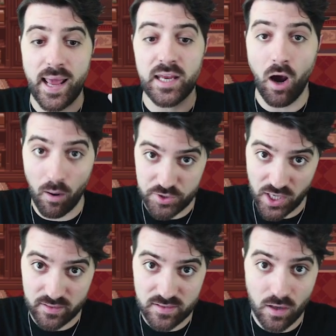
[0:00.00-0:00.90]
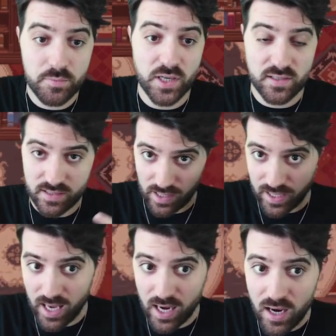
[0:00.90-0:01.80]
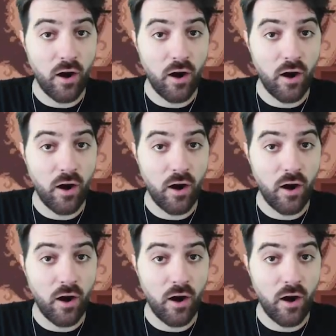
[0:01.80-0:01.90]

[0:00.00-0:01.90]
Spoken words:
any objects. Objects, again,